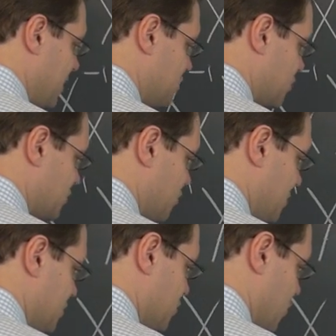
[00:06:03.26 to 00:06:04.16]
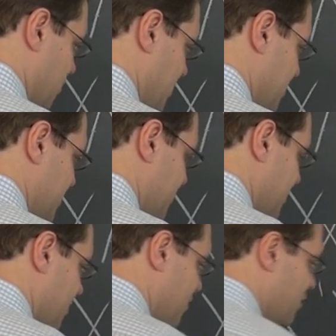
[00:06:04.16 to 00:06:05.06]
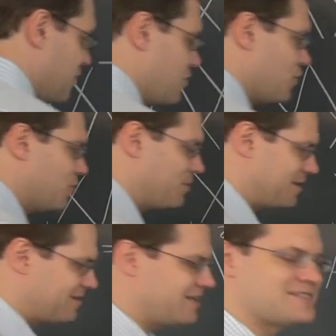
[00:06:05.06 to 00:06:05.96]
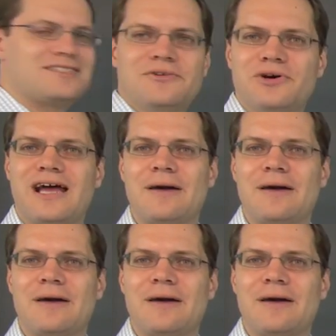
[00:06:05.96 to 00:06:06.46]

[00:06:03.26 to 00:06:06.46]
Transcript: matrix to be determined. But let's see what